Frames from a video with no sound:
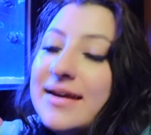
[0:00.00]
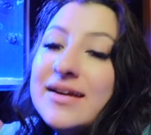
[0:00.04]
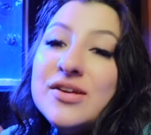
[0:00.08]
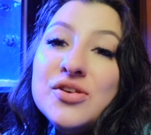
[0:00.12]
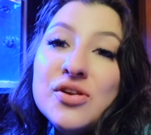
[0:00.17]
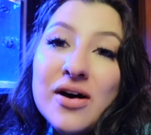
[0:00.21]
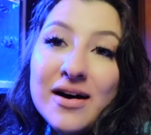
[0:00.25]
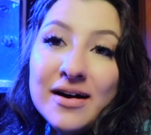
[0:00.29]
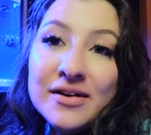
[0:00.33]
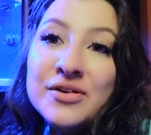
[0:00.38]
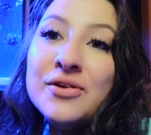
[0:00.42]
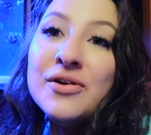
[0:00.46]
did
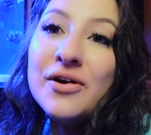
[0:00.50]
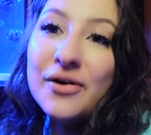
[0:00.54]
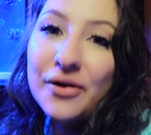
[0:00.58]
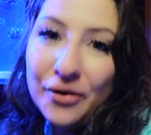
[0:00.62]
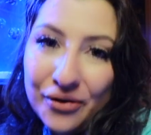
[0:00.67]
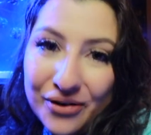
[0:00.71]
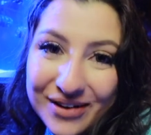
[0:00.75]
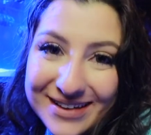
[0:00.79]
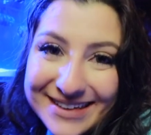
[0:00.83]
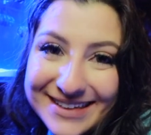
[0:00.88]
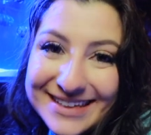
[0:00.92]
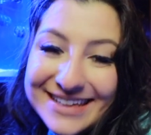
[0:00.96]
not know
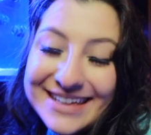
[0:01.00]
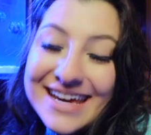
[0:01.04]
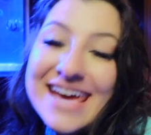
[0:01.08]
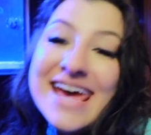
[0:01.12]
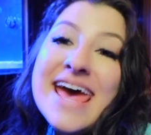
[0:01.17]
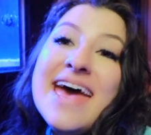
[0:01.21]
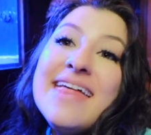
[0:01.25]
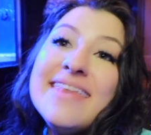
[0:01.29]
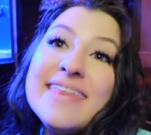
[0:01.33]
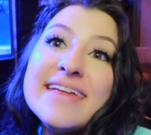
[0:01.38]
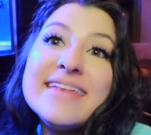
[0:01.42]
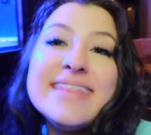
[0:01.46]

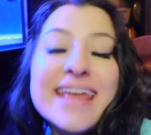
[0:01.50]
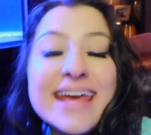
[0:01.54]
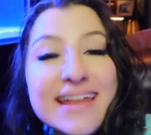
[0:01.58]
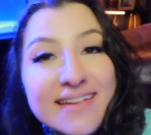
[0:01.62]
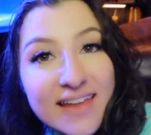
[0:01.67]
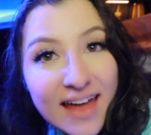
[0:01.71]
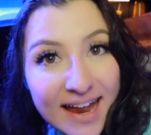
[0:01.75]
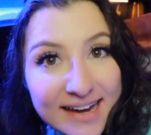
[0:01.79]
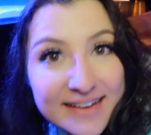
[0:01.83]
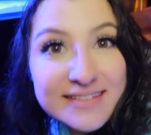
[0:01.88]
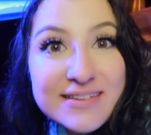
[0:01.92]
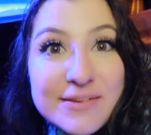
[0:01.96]
that they
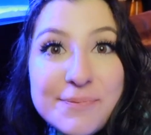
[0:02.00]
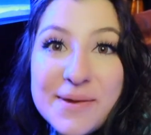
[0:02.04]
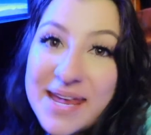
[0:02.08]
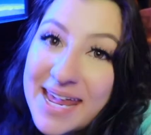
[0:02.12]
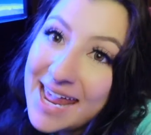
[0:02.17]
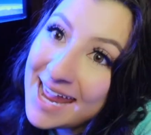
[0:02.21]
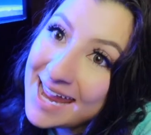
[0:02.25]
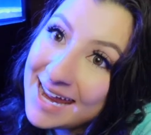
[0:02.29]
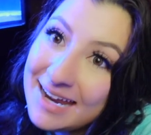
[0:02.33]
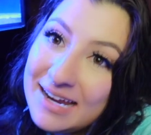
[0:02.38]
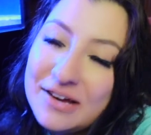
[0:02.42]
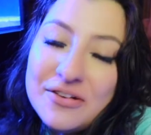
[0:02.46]
like to be
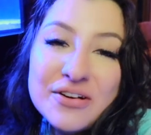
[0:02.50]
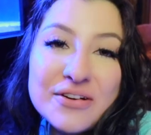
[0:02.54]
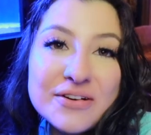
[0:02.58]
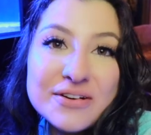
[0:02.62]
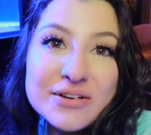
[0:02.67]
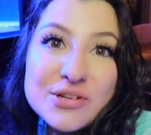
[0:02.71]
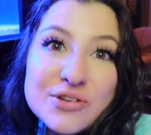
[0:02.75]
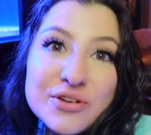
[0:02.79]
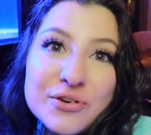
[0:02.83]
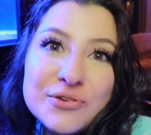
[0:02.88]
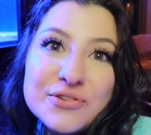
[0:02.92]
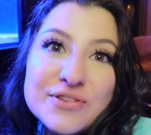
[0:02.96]

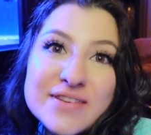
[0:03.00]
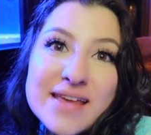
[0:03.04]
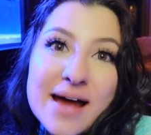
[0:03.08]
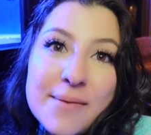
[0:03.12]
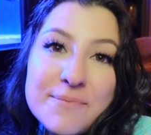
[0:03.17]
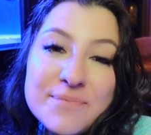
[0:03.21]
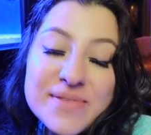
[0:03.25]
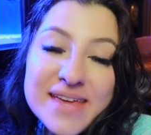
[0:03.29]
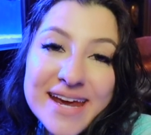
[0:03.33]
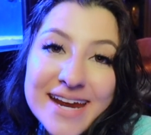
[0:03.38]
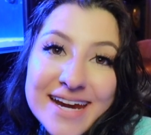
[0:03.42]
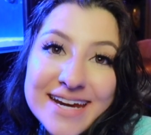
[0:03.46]
anchored to
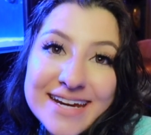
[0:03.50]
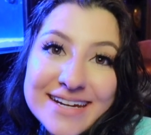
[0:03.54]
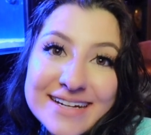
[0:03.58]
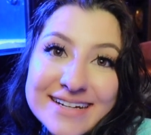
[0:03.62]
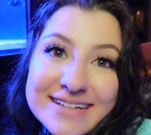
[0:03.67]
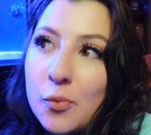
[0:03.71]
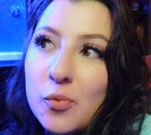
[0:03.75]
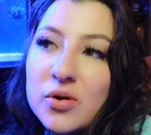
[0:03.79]
something,